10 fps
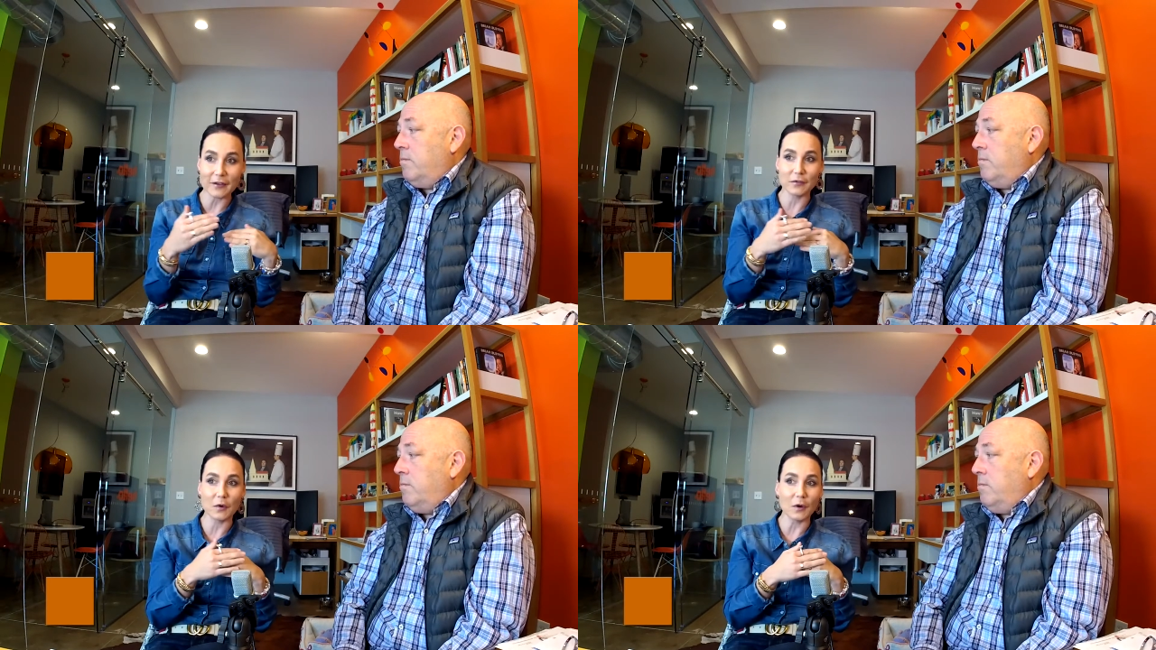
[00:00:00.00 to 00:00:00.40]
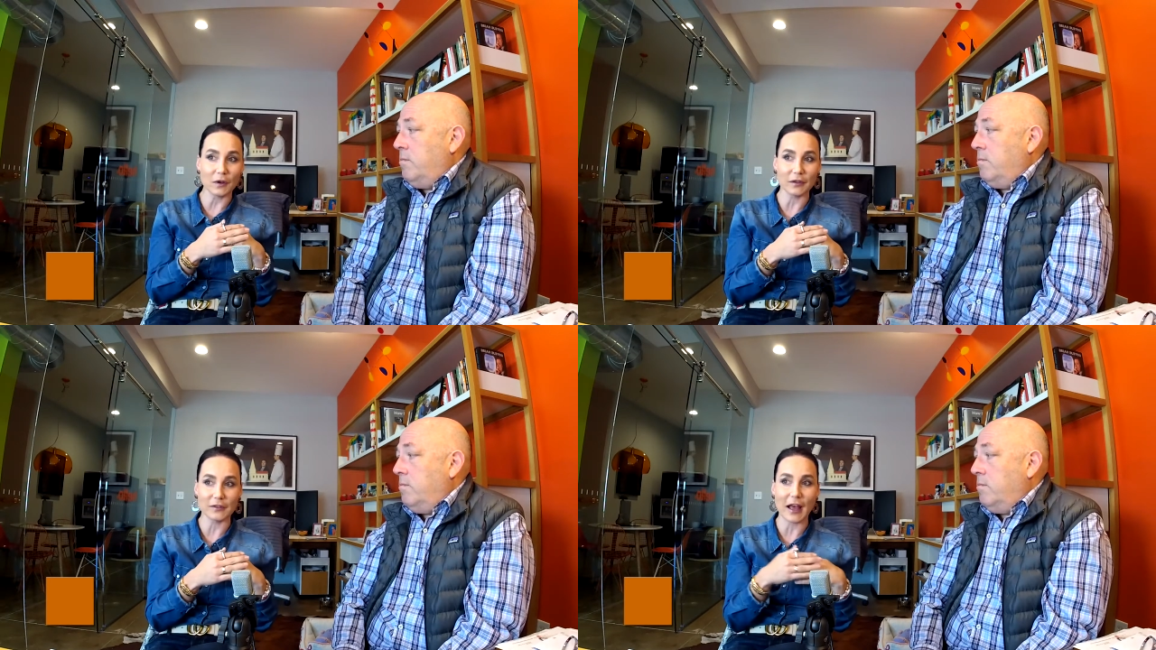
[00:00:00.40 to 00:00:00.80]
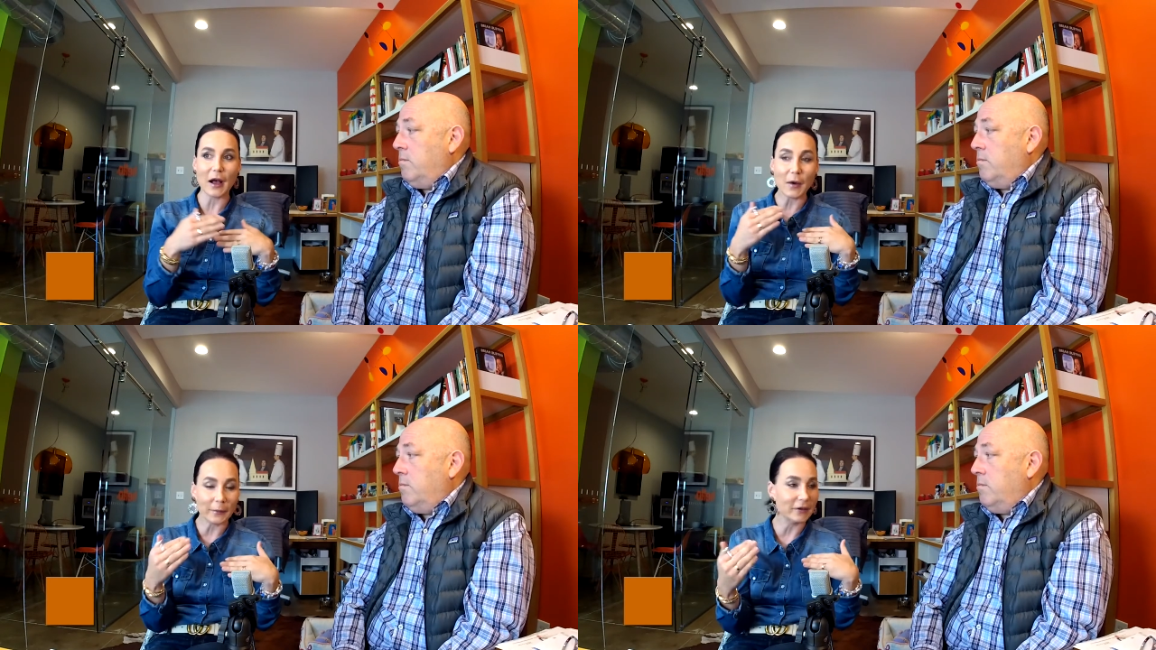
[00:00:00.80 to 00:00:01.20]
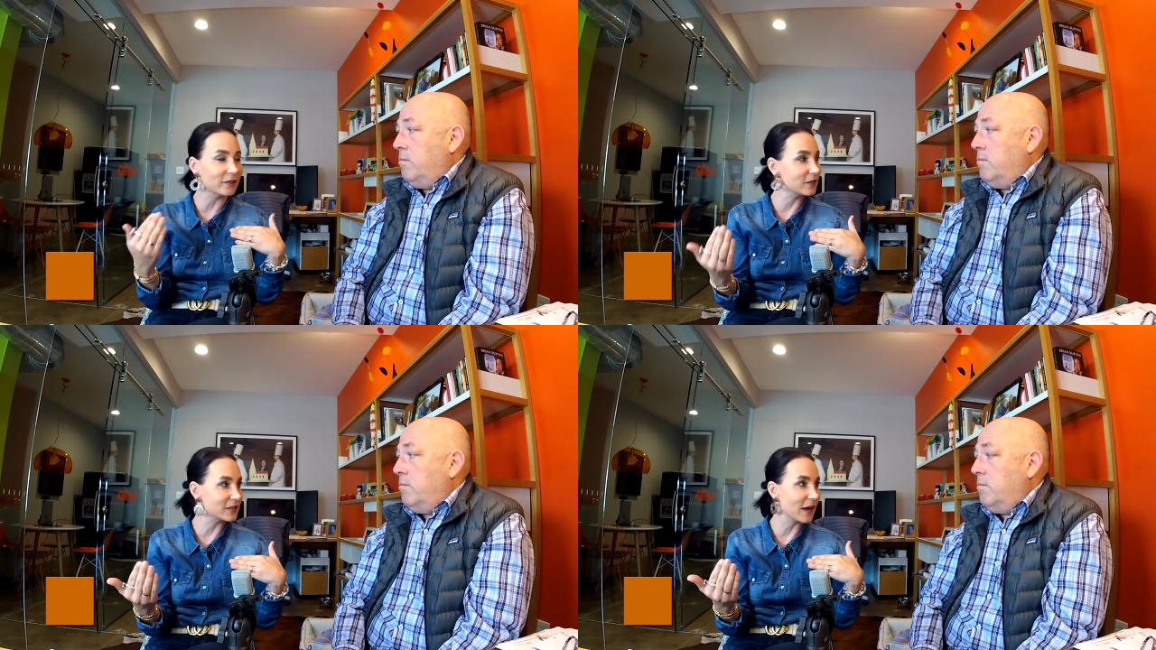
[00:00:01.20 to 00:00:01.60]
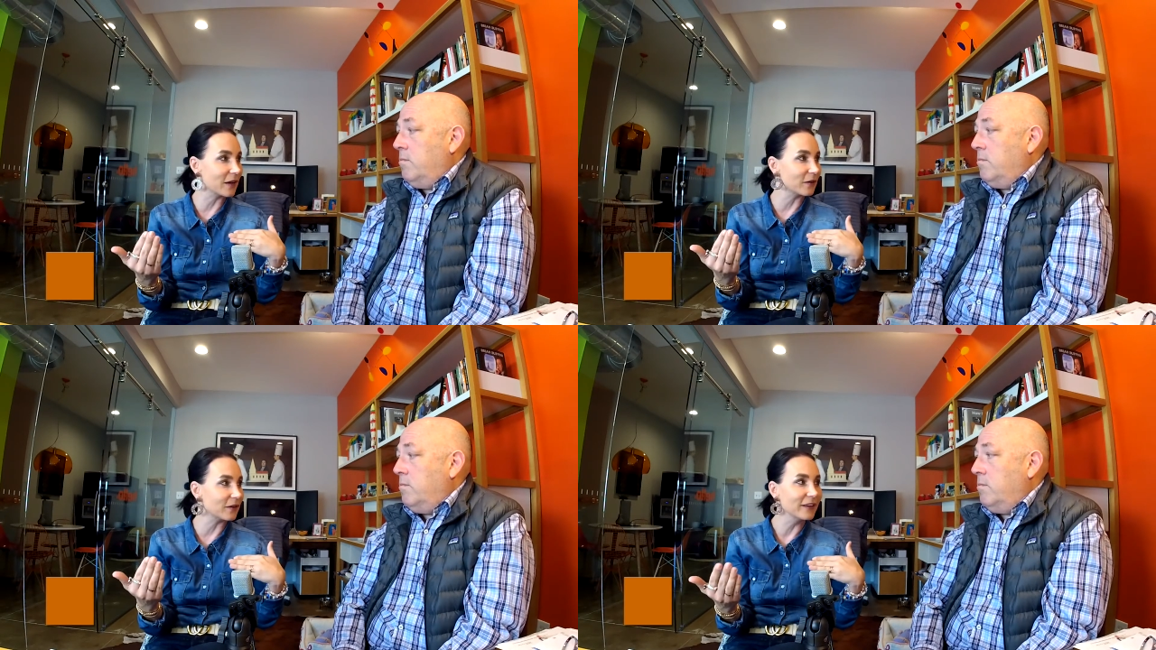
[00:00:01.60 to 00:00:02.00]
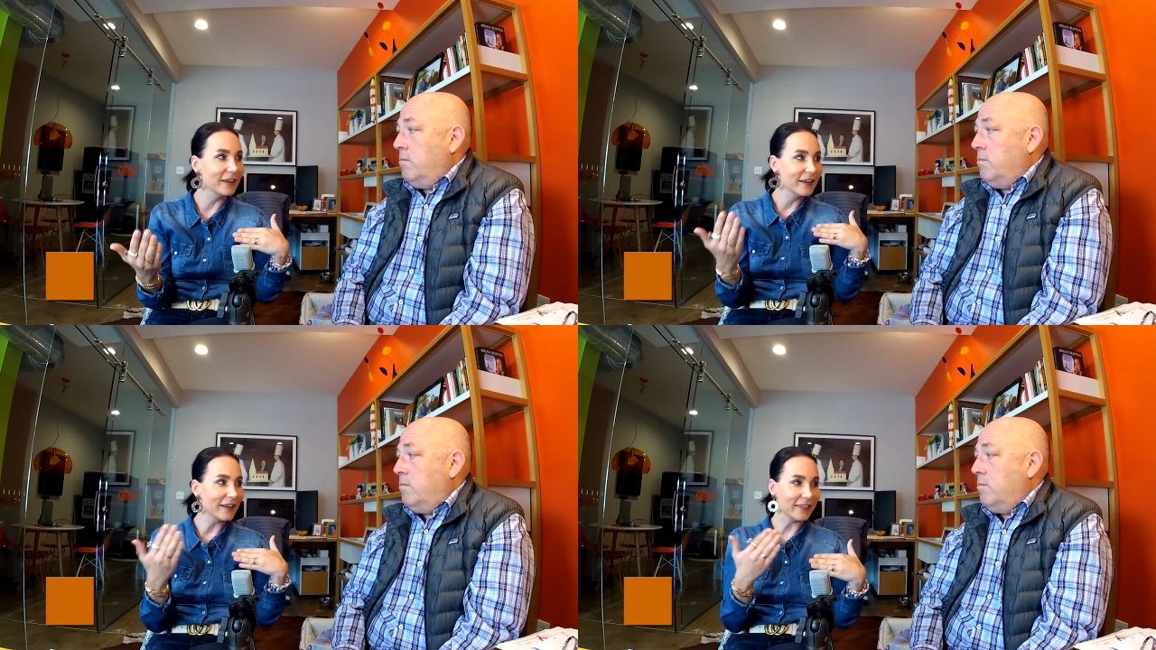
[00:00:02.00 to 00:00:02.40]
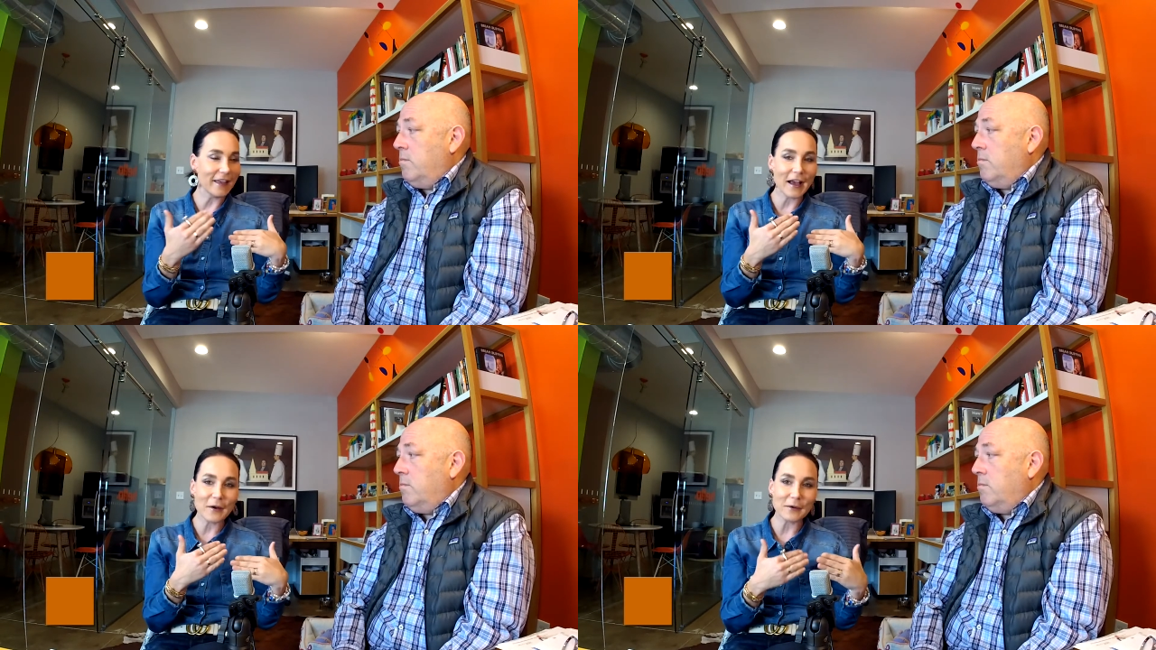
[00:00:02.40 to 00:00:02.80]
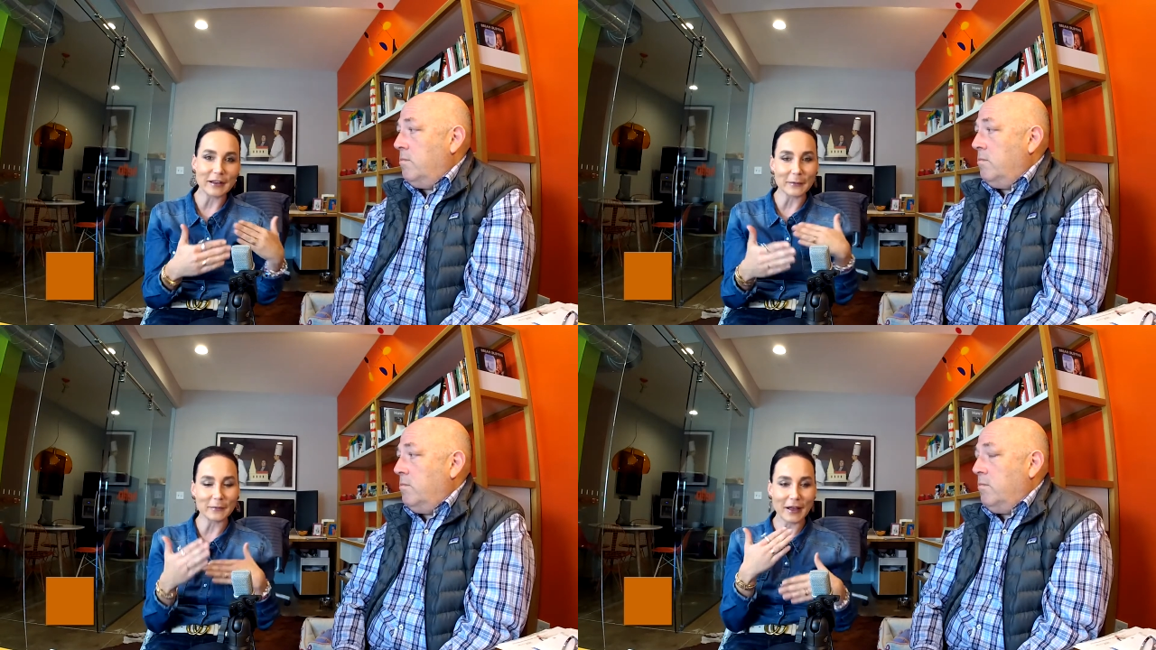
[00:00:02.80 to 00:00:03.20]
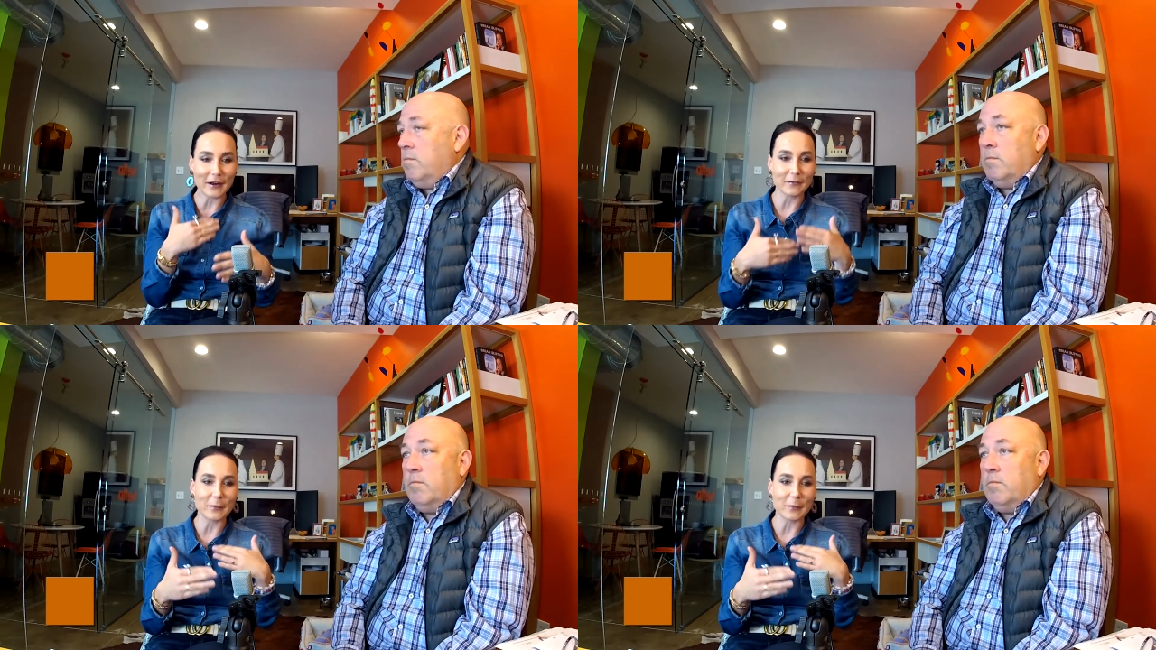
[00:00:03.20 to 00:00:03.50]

Speaker 1: have goals how I'm going to retire. And now that I'm kind